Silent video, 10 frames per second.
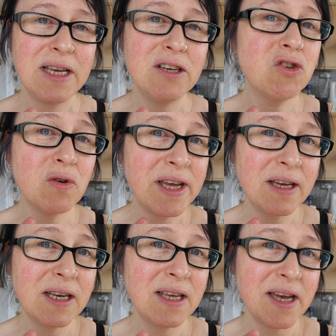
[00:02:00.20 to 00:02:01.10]
enjoying
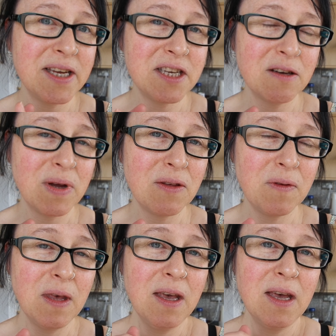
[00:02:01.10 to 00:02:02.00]
and engaging with.
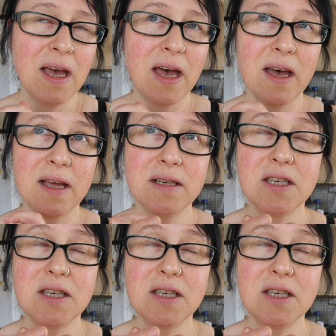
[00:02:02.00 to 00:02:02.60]
And